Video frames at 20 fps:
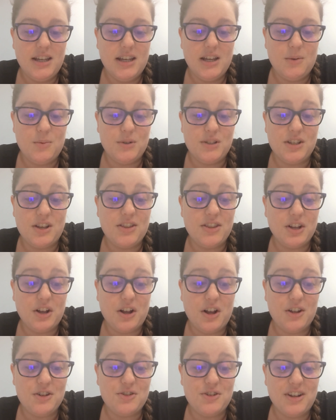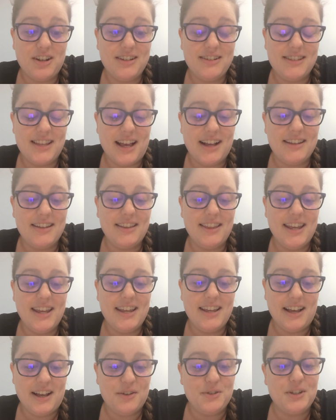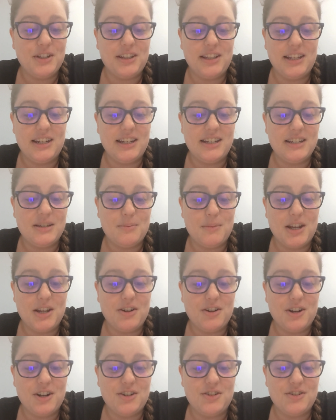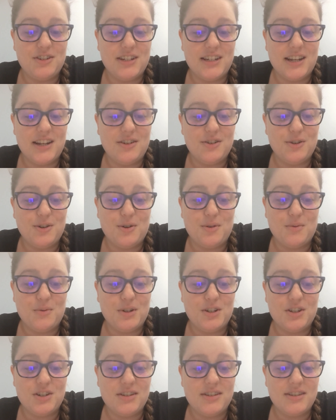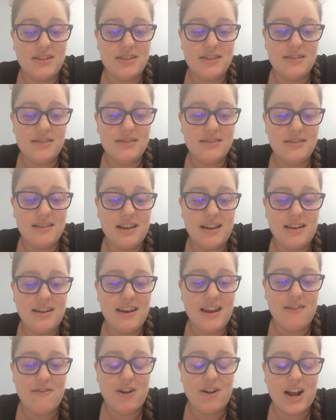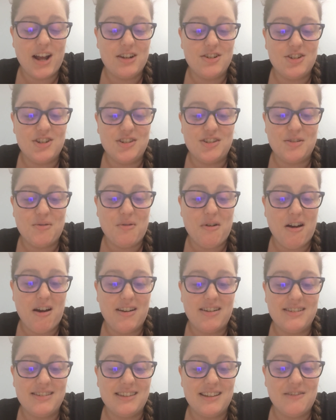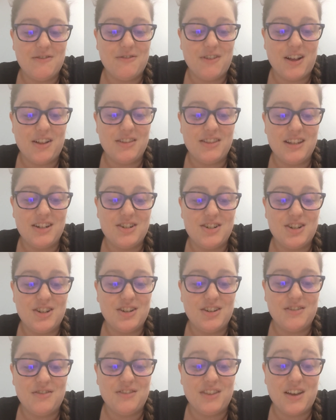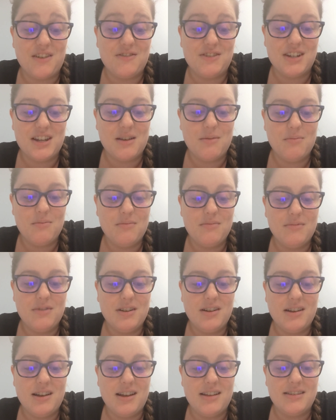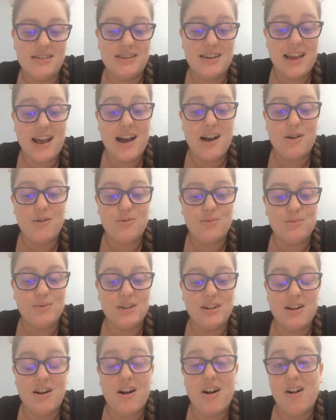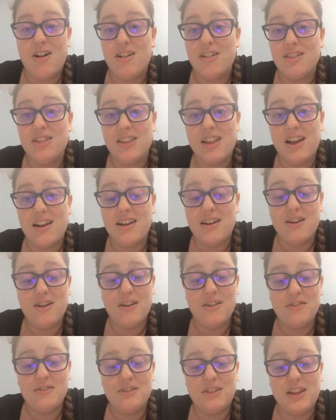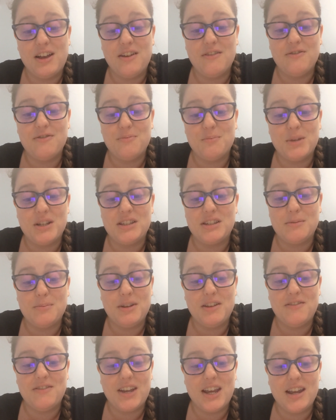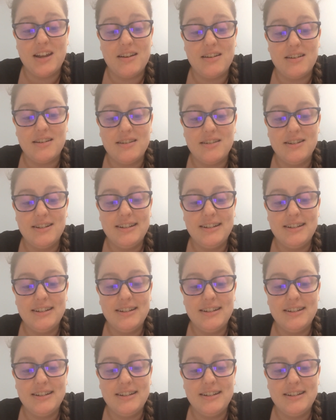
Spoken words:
It was, on the contrary, exactly calculated to make her understand her own wishes, and never had she so honestly felt that she could have loved him as now, when all love must be vain.